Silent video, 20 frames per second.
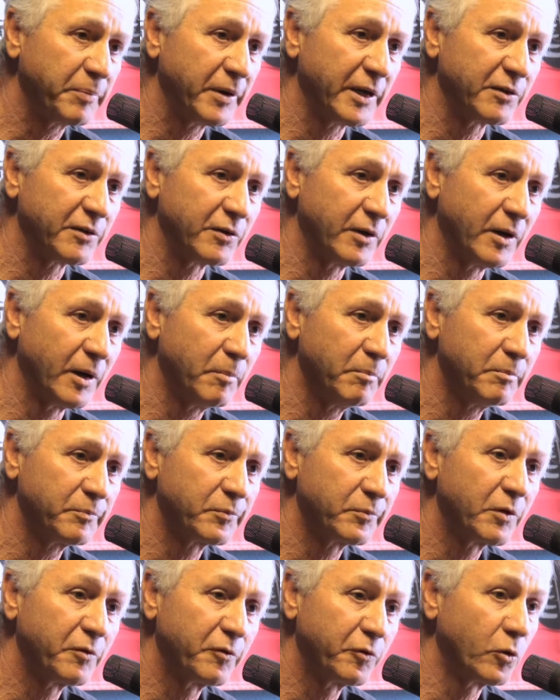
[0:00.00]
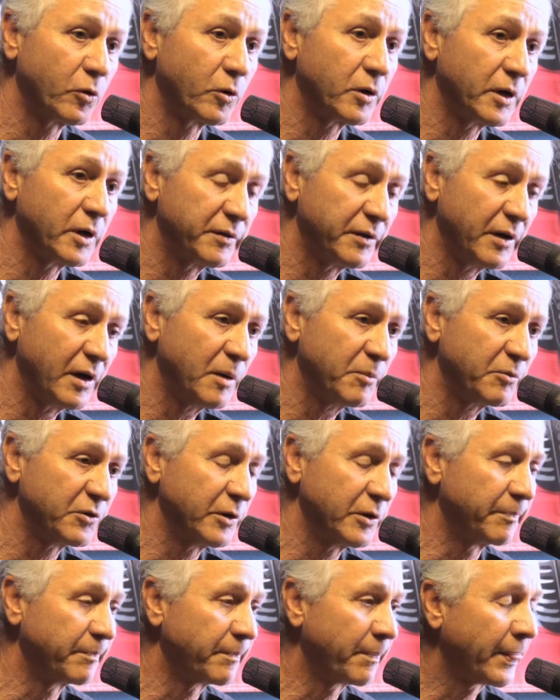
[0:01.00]
pets up for
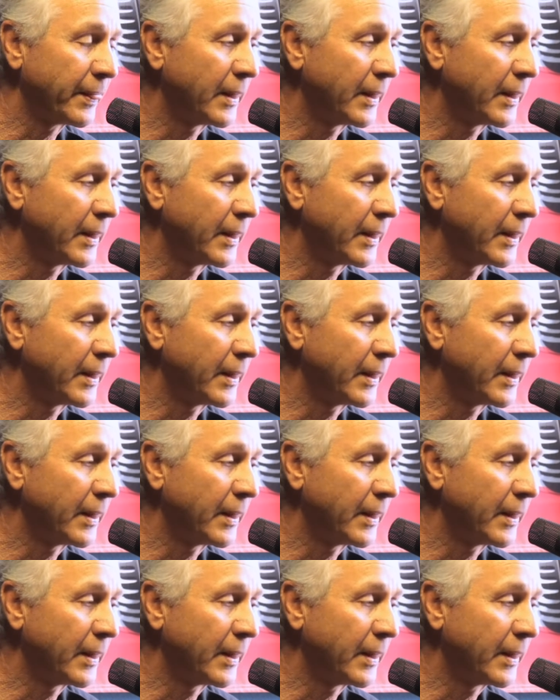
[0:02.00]
adoption.